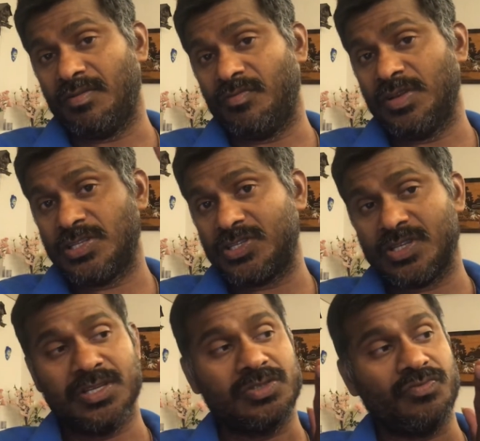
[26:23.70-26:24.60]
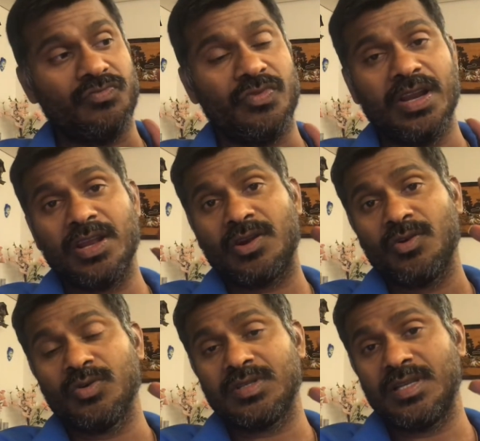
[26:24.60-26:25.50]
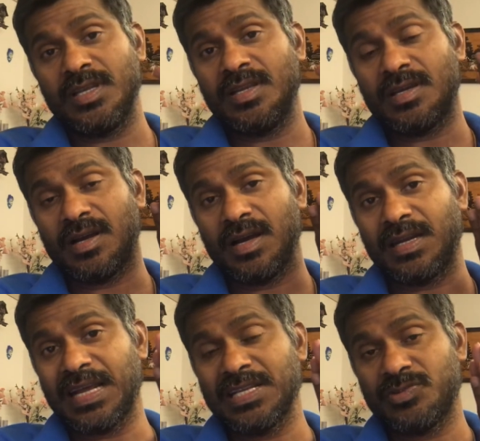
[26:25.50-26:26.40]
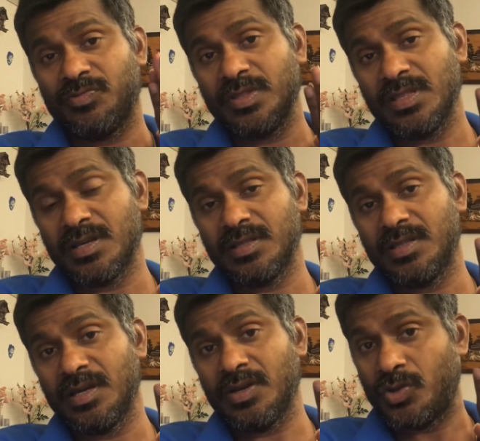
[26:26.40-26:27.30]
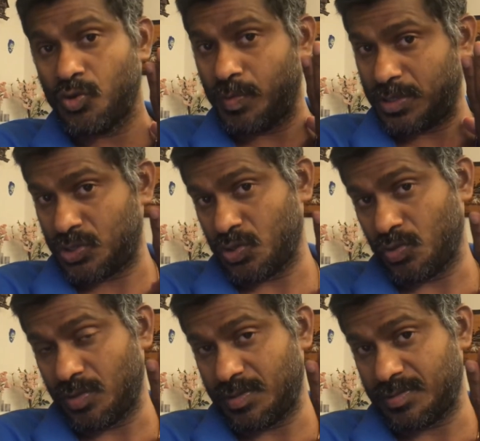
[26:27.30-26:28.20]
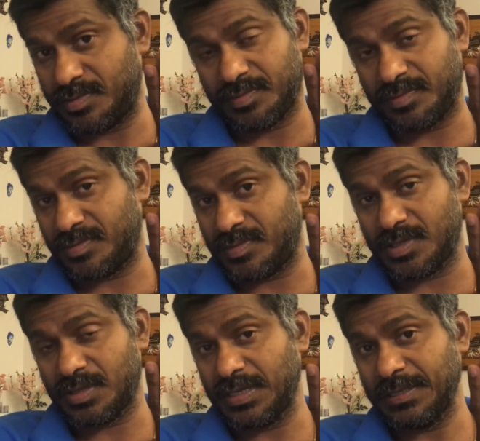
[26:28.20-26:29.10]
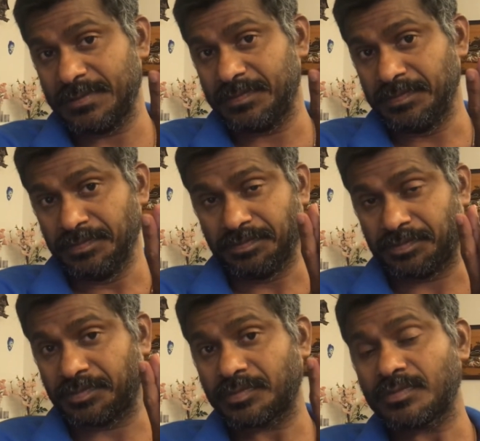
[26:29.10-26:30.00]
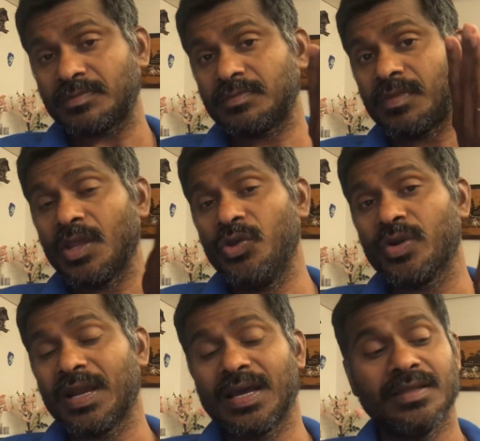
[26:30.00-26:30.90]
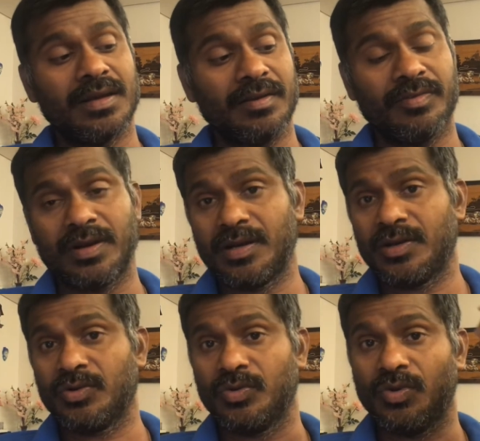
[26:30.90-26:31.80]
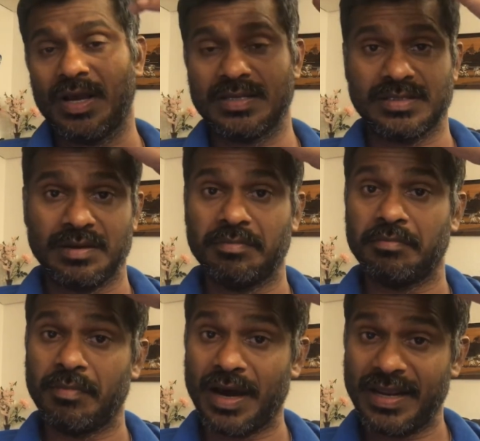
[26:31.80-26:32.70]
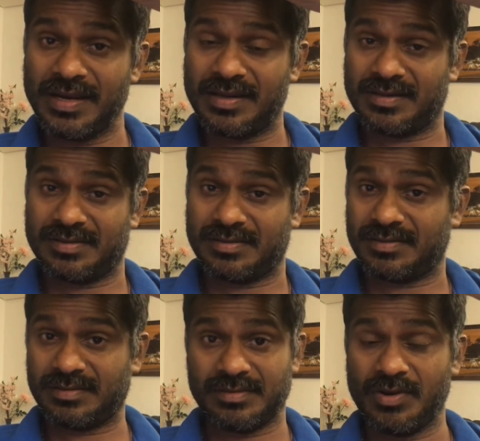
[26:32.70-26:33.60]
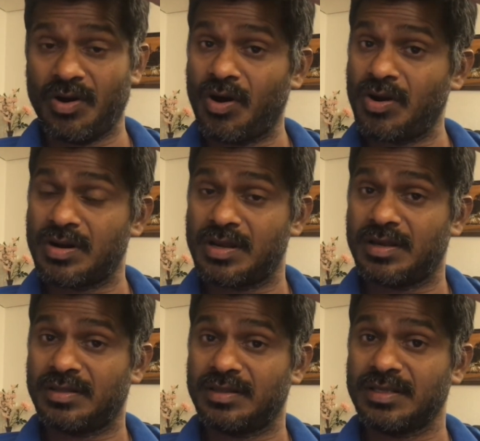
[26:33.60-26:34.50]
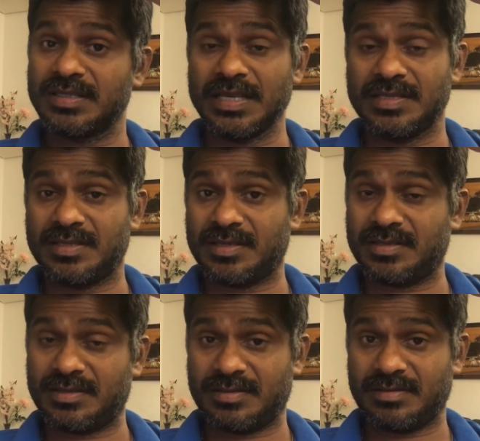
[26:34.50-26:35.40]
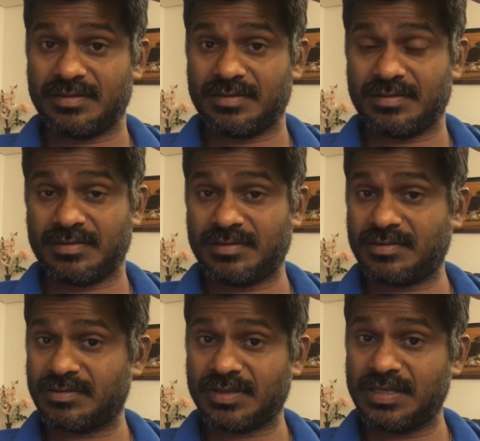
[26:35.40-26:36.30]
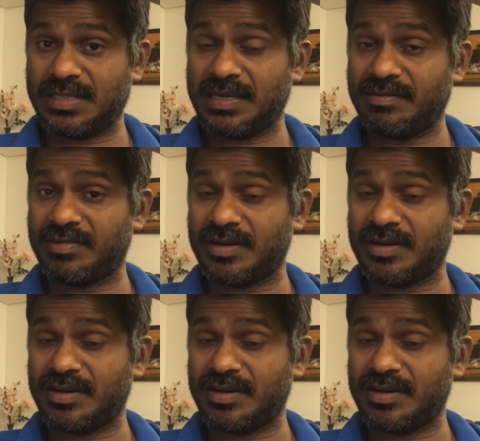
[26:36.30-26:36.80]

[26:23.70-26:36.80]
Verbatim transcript: which is very closely attached with the human soul okay you can either refer it to as the mind or the senses okay they